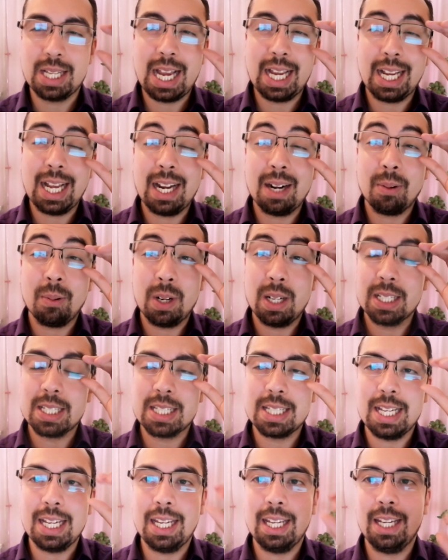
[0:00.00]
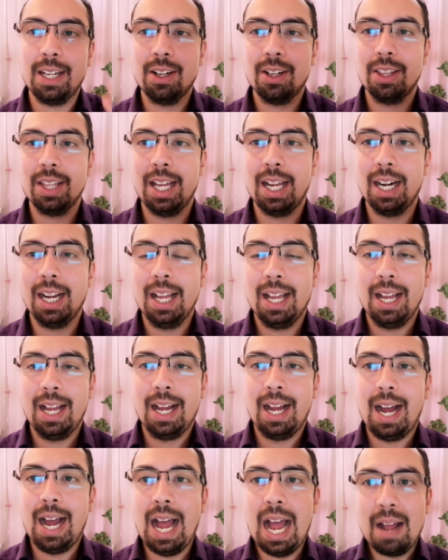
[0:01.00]
I kind of want to say here that
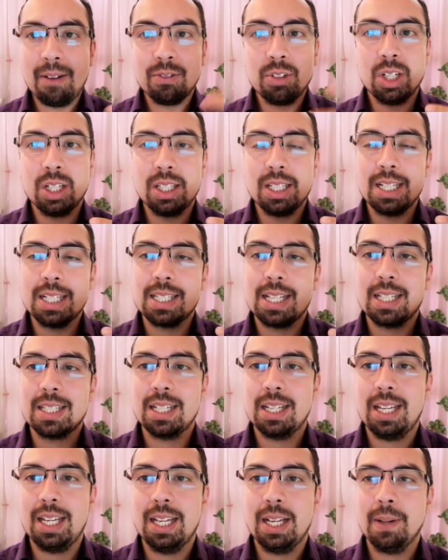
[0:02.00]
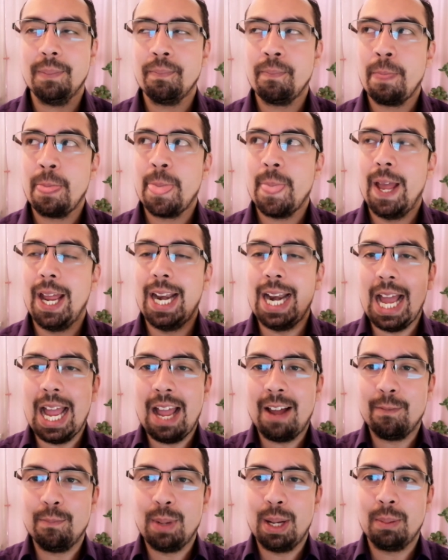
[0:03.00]
I've done this as a kid and I
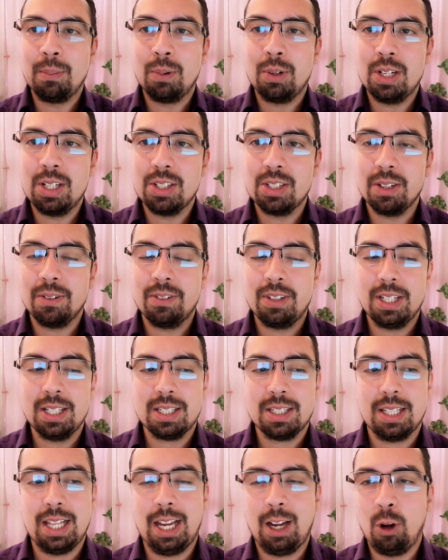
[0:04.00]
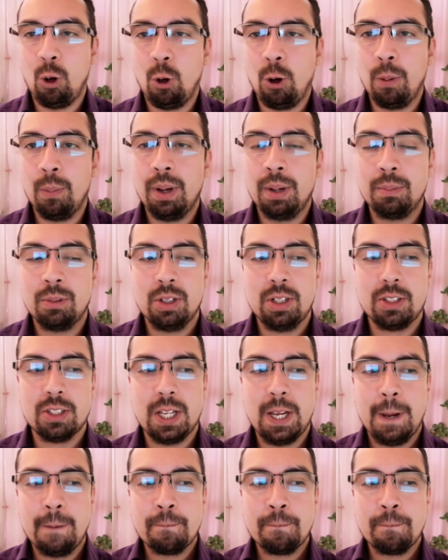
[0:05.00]
have memories of this, like core memories.